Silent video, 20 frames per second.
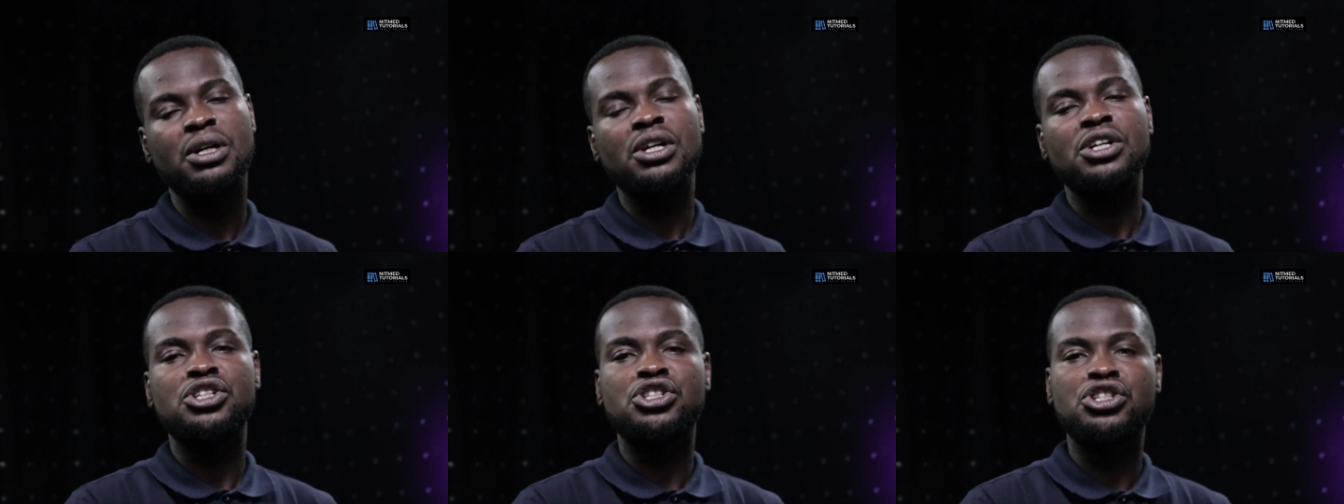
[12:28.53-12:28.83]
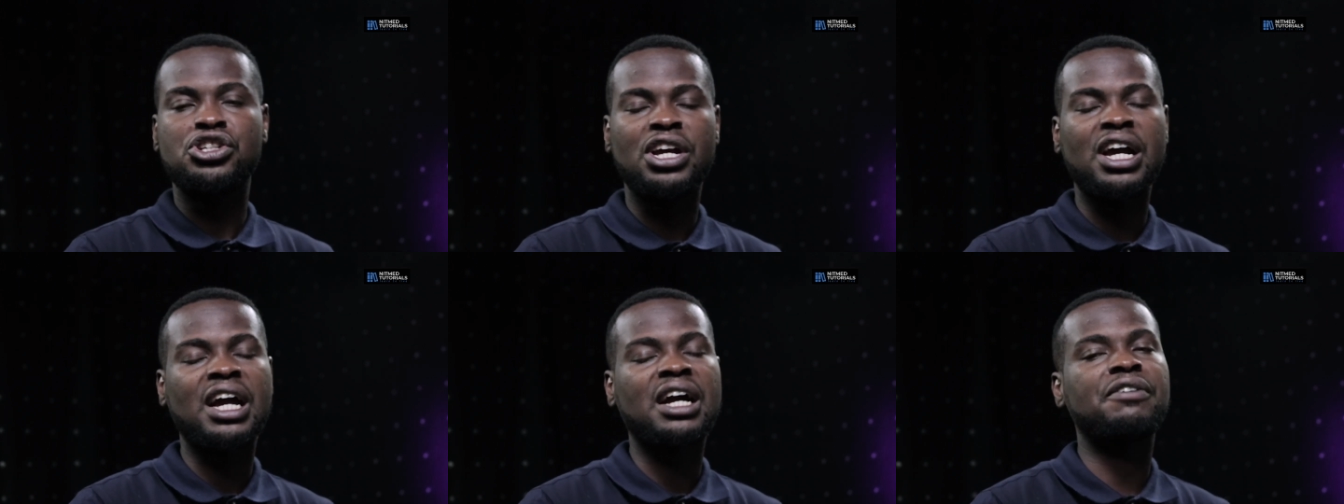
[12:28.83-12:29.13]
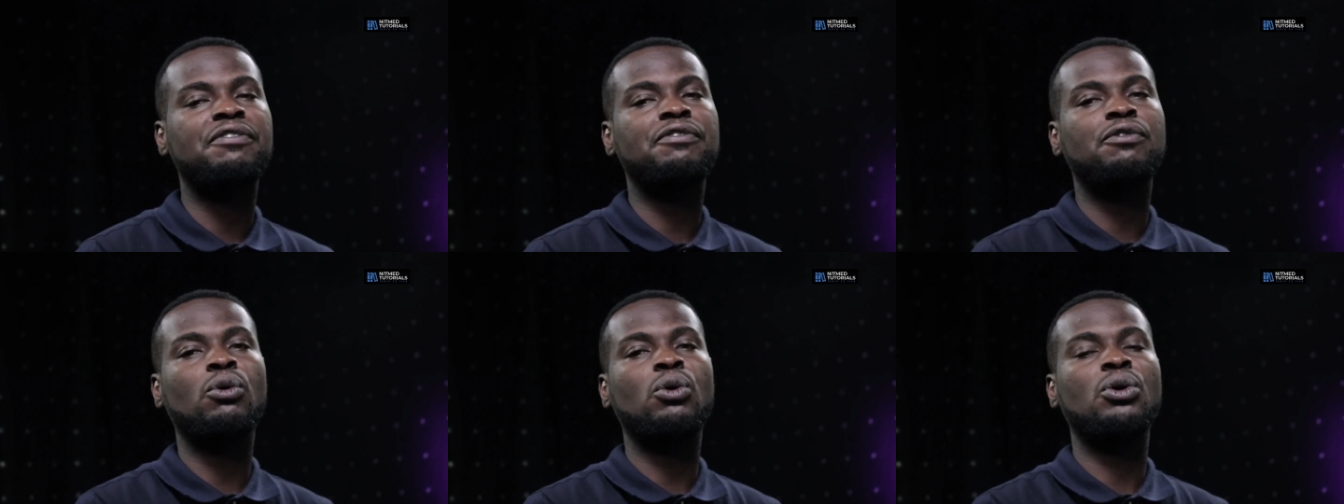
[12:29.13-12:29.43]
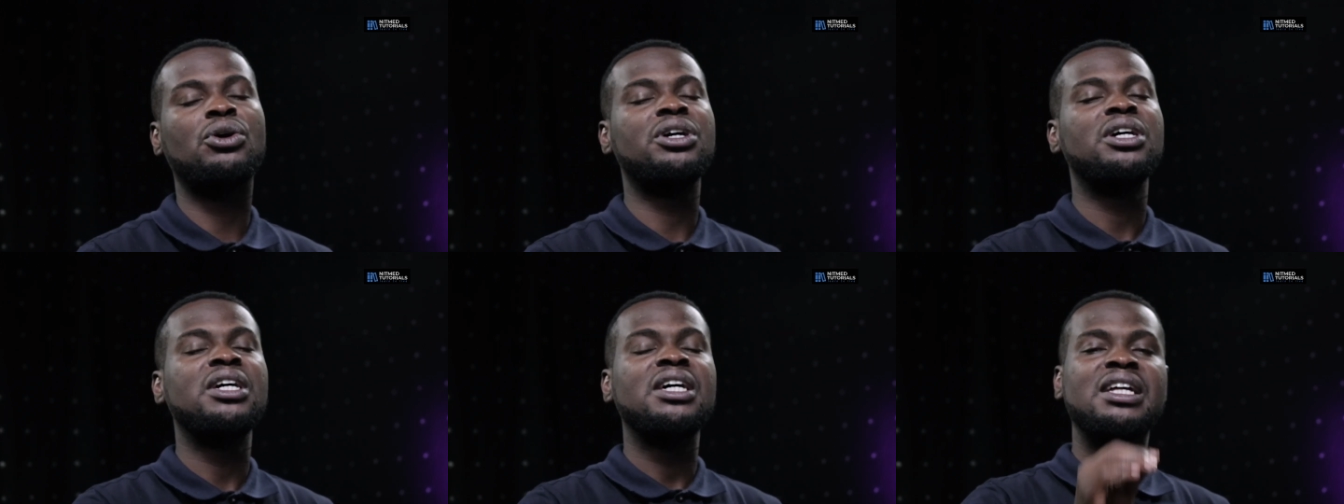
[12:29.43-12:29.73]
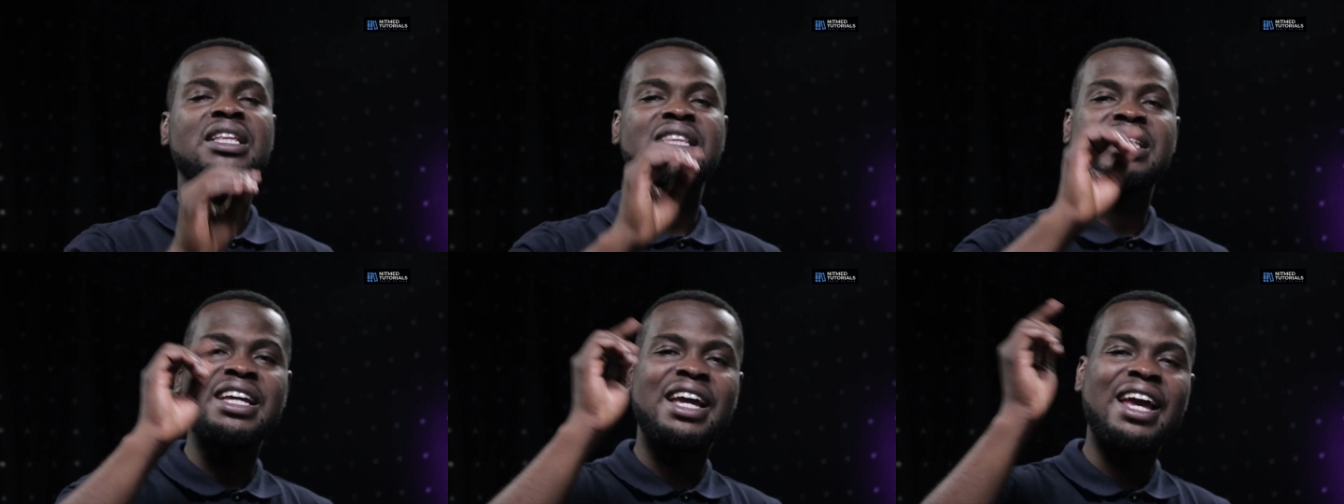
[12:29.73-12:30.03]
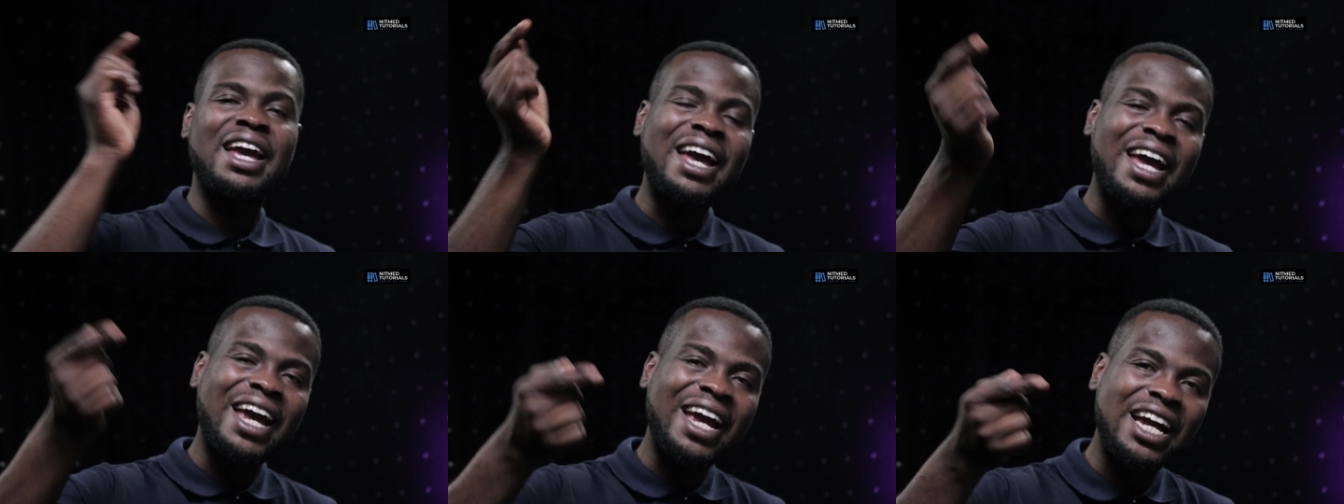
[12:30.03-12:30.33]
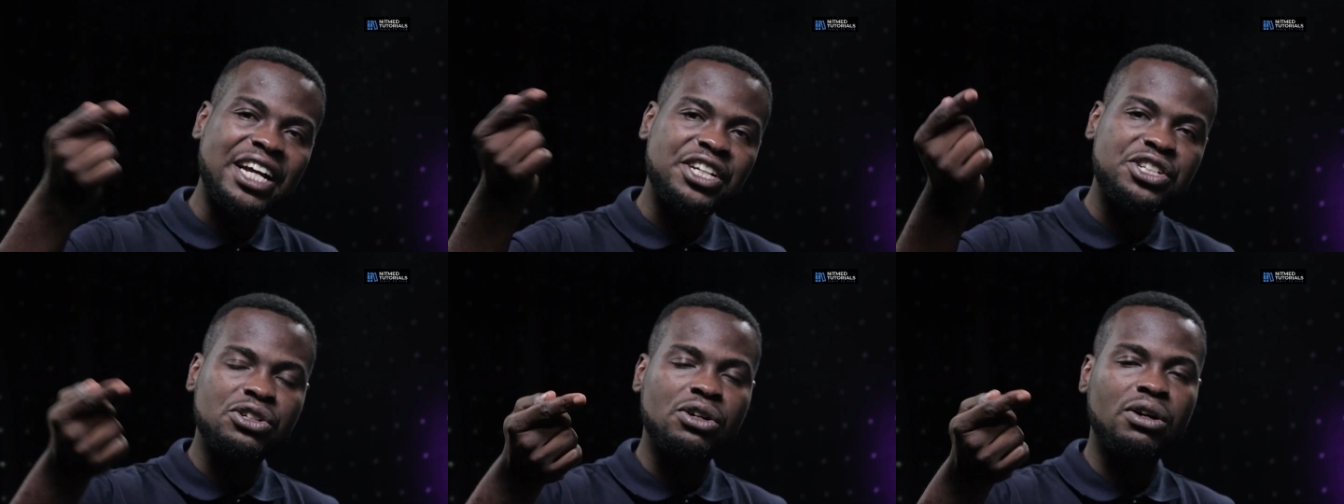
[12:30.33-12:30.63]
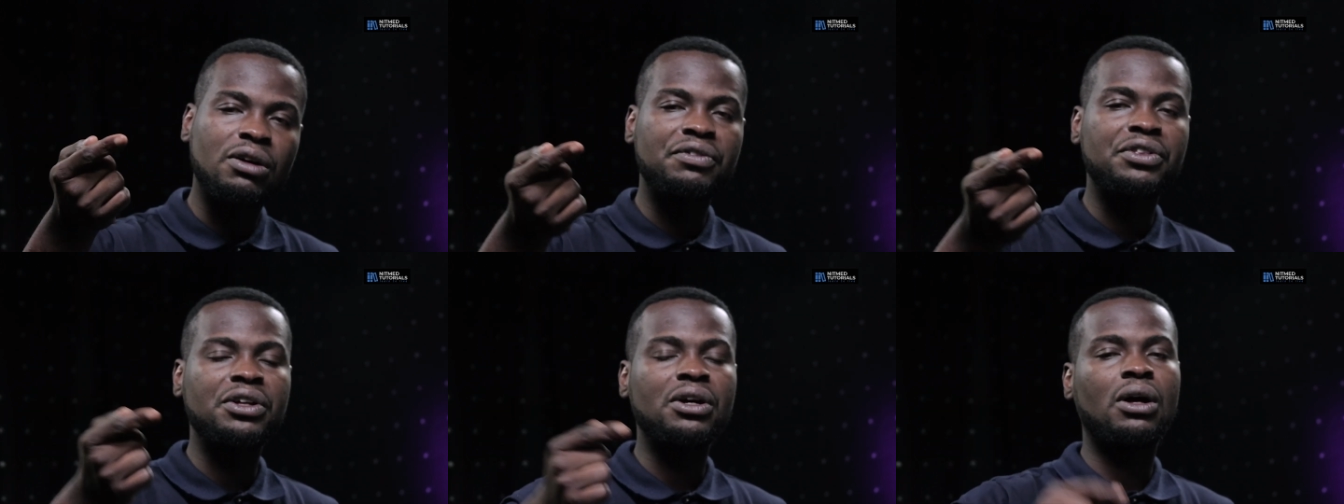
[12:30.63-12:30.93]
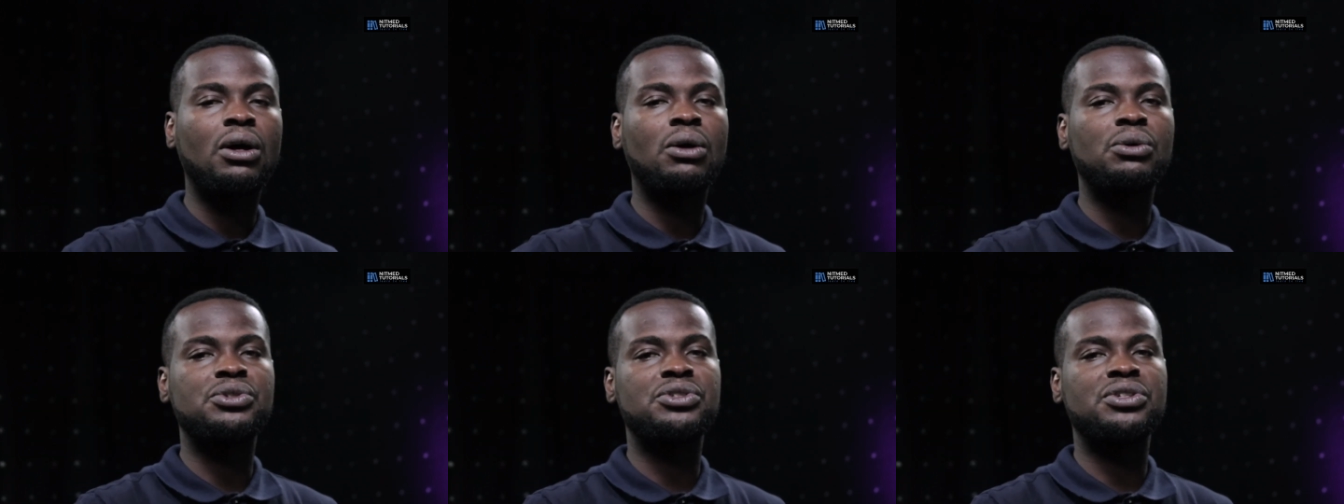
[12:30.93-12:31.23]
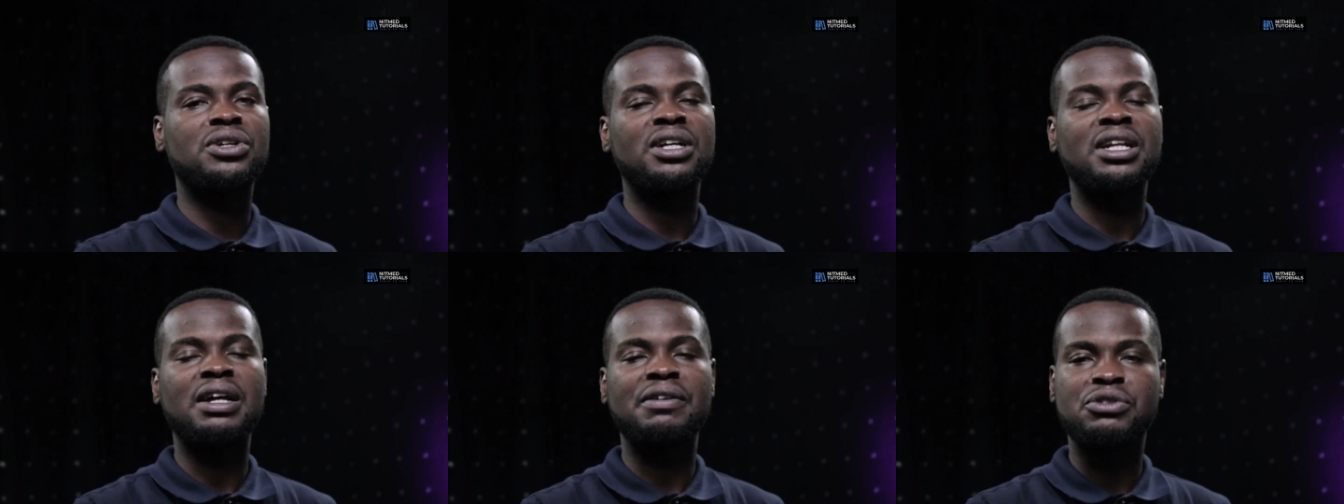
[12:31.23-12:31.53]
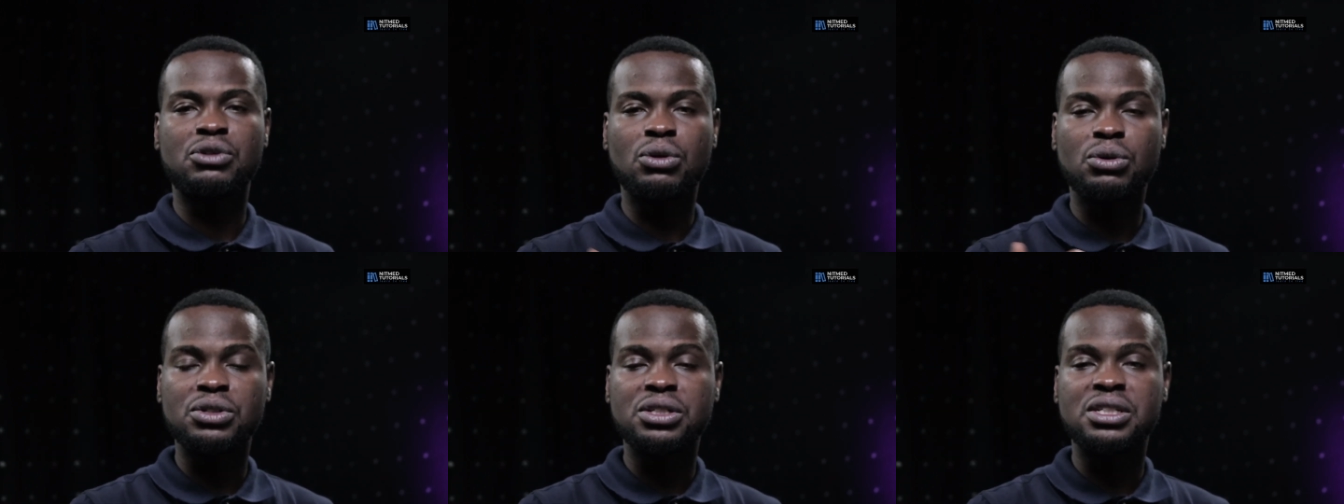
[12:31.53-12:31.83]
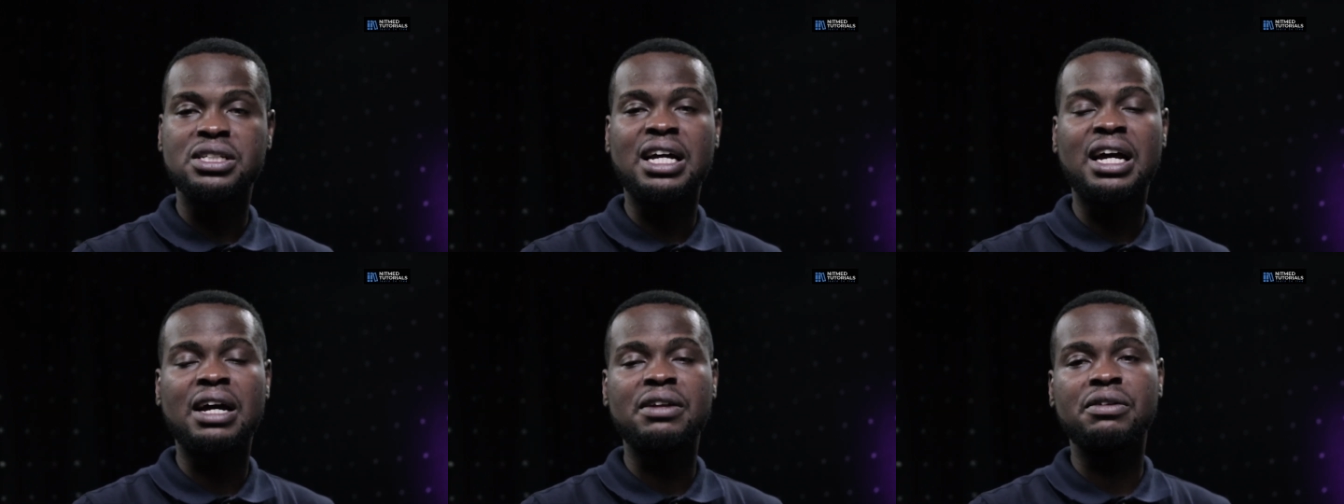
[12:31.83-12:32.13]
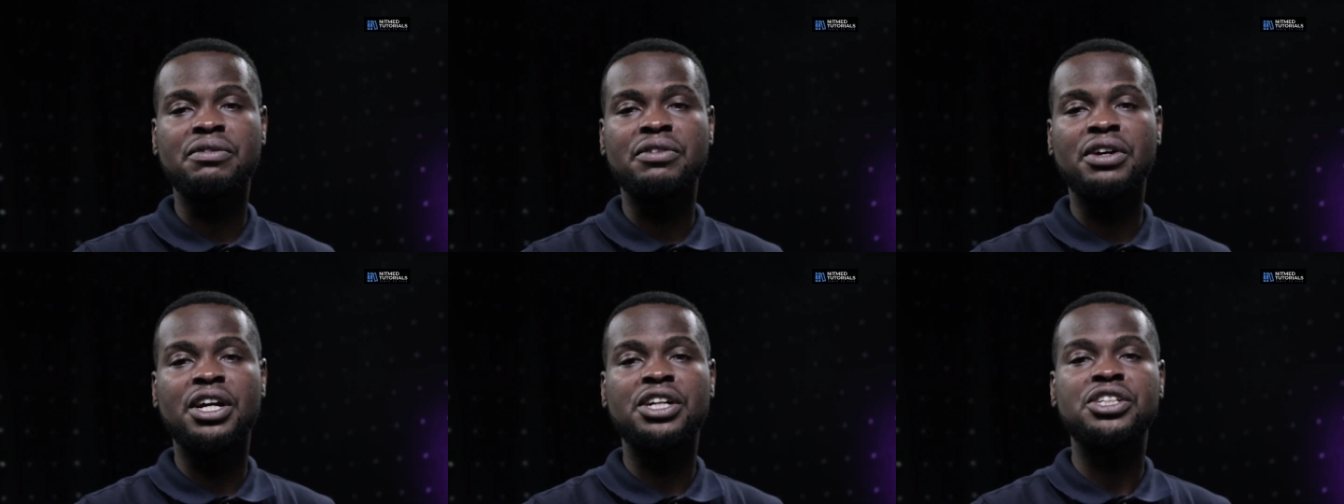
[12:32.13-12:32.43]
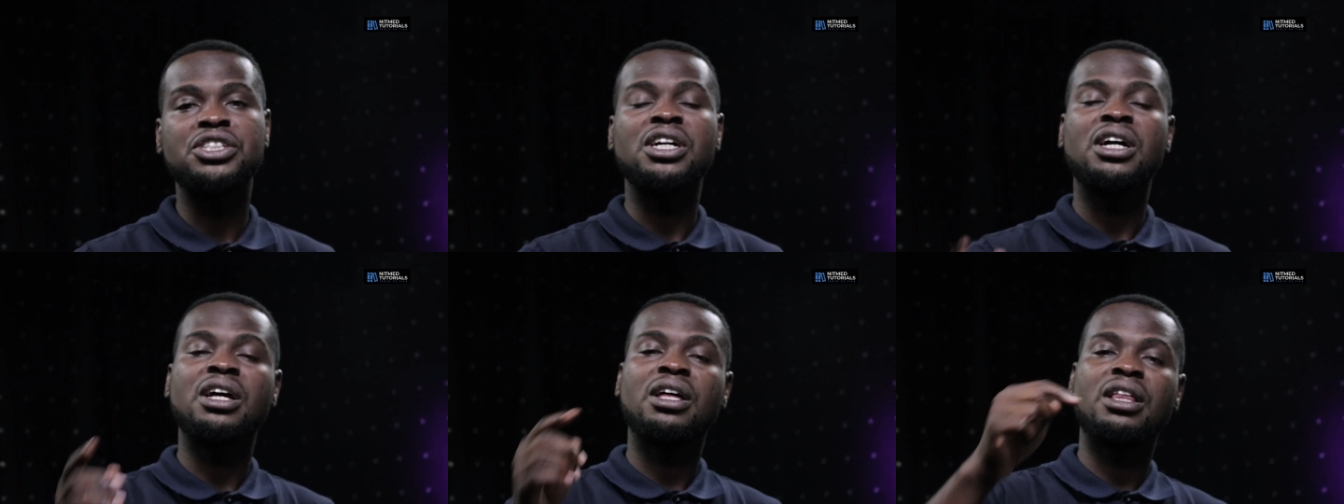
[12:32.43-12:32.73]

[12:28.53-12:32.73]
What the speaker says: Check for the edge of the ulcer, and I've told you the kind of edge,